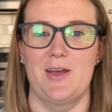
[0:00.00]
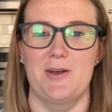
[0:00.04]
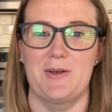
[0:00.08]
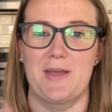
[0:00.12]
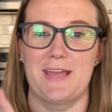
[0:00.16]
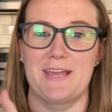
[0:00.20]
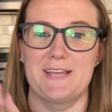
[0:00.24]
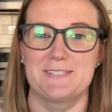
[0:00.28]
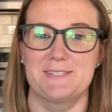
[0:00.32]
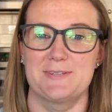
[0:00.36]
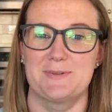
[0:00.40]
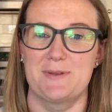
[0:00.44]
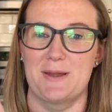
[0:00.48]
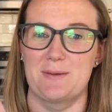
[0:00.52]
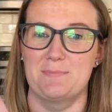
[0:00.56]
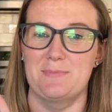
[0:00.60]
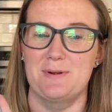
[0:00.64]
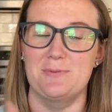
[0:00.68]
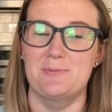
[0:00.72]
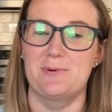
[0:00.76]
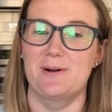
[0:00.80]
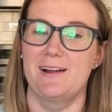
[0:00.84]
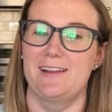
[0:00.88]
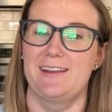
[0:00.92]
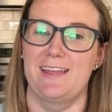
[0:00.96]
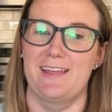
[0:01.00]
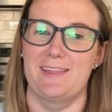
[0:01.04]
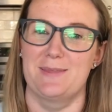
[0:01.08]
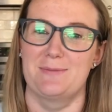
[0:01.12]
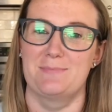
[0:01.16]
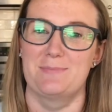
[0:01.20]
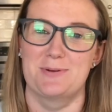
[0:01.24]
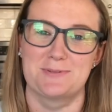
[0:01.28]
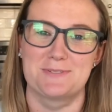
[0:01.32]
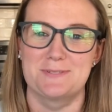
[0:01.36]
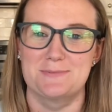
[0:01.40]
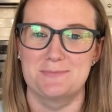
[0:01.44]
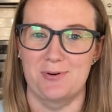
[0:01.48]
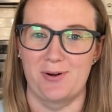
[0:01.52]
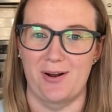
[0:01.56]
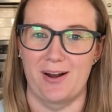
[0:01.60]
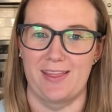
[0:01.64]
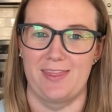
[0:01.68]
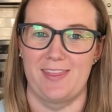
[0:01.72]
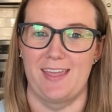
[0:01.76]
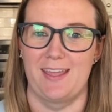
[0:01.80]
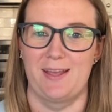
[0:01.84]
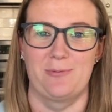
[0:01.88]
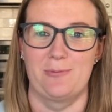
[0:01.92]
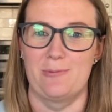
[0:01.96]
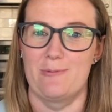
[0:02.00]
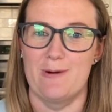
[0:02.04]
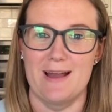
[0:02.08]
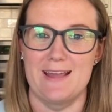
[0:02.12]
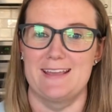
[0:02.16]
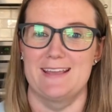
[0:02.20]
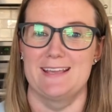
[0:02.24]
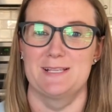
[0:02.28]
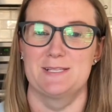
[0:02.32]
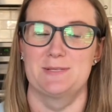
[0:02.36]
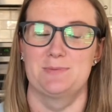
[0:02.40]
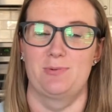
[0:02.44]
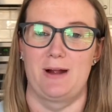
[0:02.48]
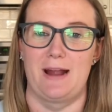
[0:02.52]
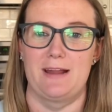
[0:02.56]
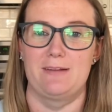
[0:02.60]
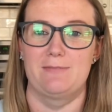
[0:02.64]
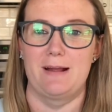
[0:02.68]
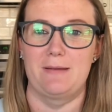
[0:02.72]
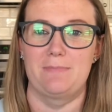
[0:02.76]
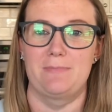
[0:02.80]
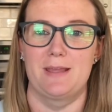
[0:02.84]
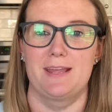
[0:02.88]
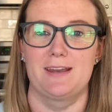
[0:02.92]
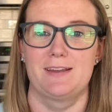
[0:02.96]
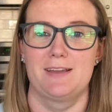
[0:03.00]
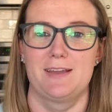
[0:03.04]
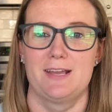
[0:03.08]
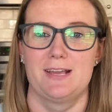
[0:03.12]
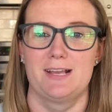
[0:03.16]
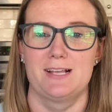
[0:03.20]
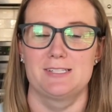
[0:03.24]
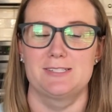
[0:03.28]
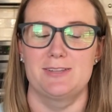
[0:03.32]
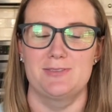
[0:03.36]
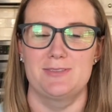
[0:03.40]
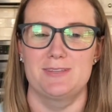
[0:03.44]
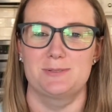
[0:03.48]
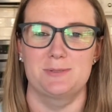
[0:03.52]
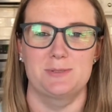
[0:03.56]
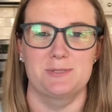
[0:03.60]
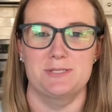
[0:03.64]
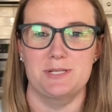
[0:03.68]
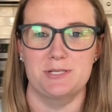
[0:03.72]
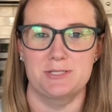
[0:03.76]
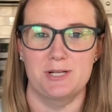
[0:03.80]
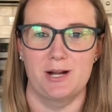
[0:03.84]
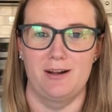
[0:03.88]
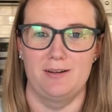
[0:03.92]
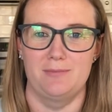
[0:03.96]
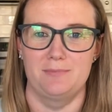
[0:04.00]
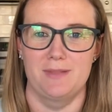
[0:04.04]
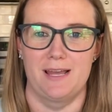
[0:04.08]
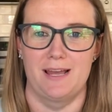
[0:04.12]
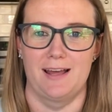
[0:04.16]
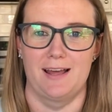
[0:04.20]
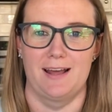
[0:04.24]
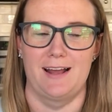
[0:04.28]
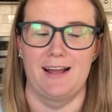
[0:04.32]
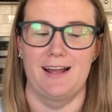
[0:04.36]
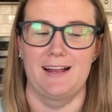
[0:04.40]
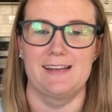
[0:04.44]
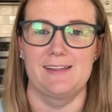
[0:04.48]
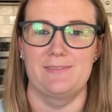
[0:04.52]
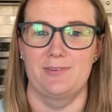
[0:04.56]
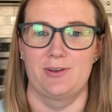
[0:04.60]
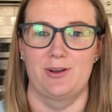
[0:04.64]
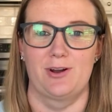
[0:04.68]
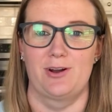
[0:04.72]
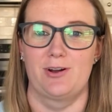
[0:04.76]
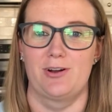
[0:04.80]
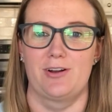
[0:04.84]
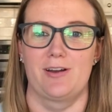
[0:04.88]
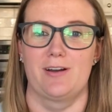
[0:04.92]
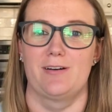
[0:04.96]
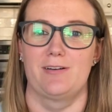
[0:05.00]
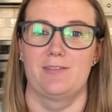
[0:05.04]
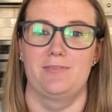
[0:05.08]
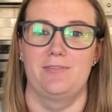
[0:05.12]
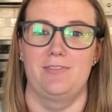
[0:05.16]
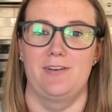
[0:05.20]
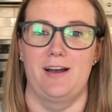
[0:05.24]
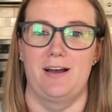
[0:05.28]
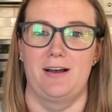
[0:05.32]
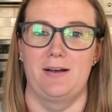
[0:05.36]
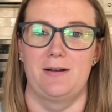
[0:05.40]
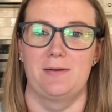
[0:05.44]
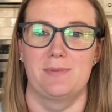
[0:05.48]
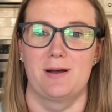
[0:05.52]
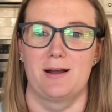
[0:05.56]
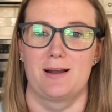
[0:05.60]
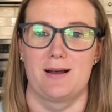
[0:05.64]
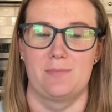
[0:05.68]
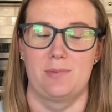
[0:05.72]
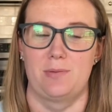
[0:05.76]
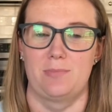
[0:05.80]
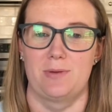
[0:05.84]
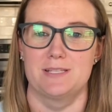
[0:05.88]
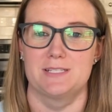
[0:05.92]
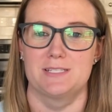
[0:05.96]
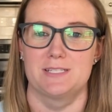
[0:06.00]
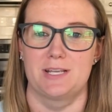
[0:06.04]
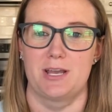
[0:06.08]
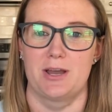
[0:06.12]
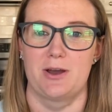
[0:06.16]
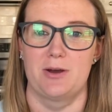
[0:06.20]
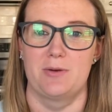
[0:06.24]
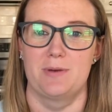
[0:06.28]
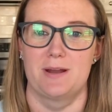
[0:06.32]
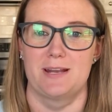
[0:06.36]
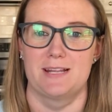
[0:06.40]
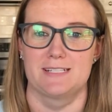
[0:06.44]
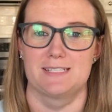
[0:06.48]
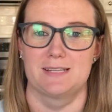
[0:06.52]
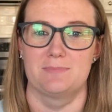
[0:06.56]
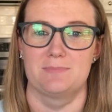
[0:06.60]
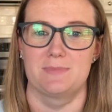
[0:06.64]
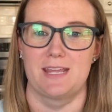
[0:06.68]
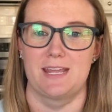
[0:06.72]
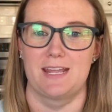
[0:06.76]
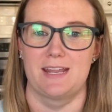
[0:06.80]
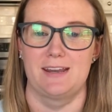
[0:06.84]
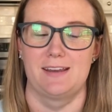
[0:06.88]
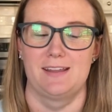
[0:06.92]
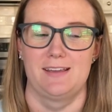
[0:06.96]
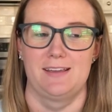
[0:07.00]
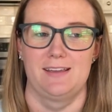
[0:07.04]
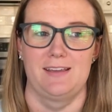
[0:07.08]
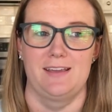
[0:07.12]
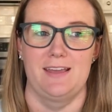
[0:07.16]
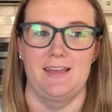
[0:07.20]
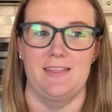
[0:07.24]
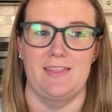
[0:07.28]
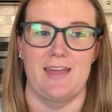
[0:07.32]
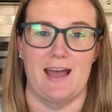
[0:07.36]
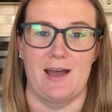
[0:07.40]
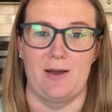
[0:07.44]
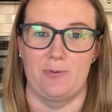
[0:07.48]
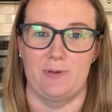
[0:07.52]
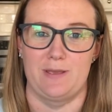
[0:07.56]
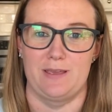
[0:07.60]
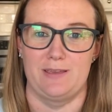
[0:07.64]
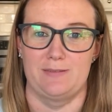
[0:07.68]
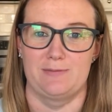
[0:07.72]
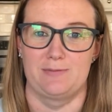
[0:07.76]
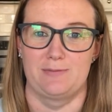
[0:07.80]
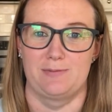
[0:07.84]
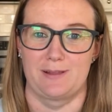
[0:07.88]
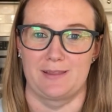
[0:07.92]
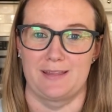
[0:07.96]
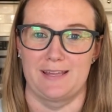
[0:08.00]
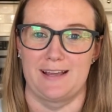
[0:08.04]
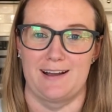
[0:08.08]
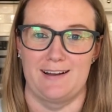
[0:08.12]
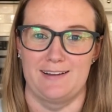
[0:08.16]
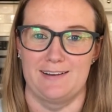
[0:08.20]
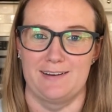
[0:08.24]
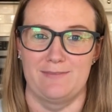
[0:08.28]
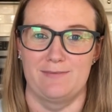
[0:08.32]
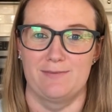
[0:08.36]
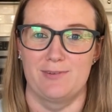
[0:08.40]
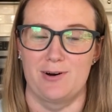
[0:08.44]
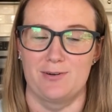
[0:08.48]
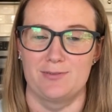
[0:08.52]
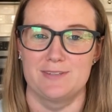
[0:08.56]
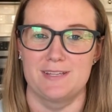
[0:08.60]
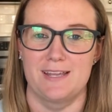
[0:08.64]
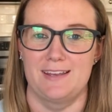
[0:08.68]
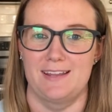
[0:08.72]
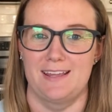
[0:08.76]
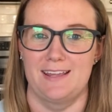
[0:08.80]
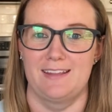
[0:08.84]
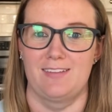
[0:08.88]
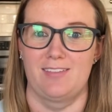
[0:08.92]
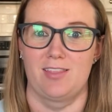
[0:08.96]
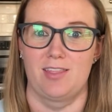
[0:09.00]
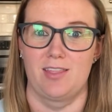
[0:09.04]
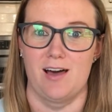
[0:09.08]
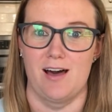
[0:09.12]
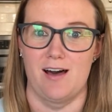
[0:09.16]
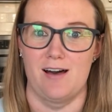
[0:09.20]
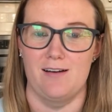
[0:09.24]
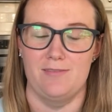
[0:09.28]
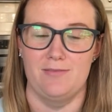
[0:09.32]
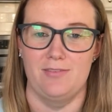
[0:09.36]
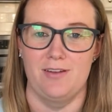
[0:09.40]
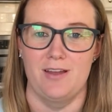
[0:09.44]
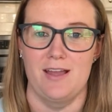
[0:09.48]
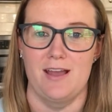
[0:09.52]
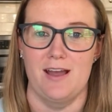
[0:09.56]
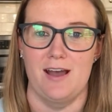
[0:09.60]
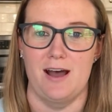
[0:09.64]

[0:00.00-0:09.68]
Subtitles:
Okay, so number 1 and the most important thing, what is brand repping? So this was a term that I hadn't even heard of a couple months ago, but it's something that we've really gotten involved in and love.